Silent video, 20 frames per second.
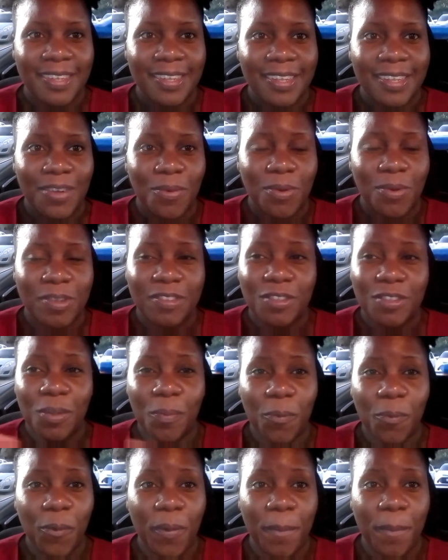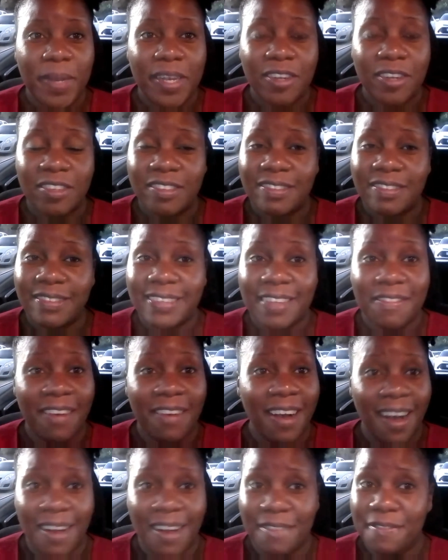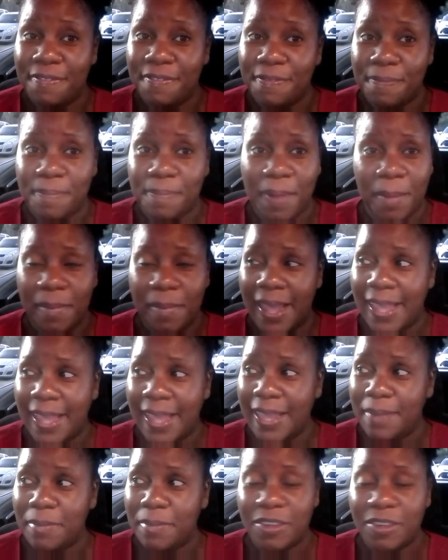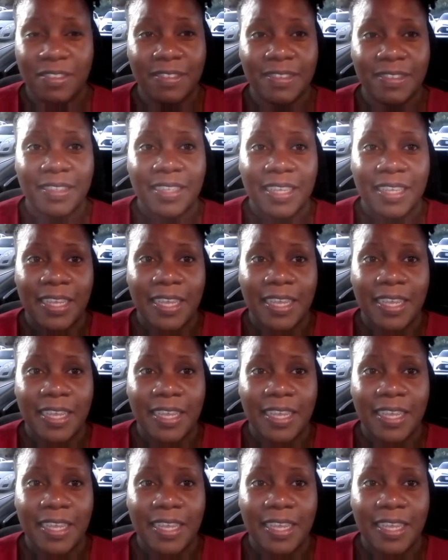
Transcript: was something where me just never have on my head. Me just,